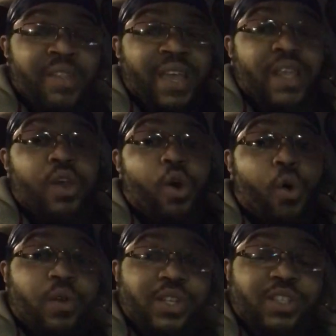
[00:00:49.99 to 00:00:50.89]
that he
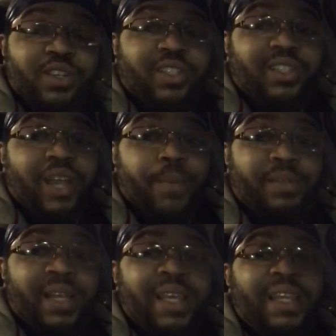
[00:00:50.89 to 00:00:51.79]
orders your steps,
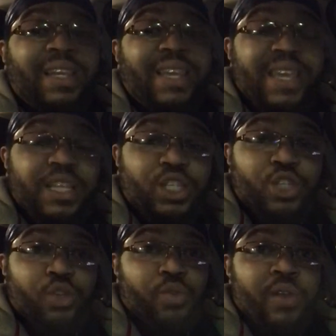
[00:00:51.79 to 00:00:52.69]
that he
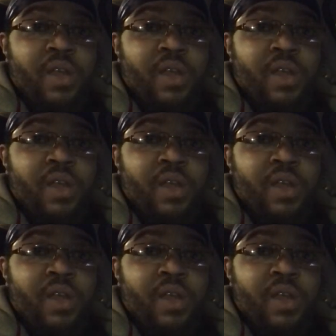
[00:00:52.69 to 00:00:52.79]
leads you,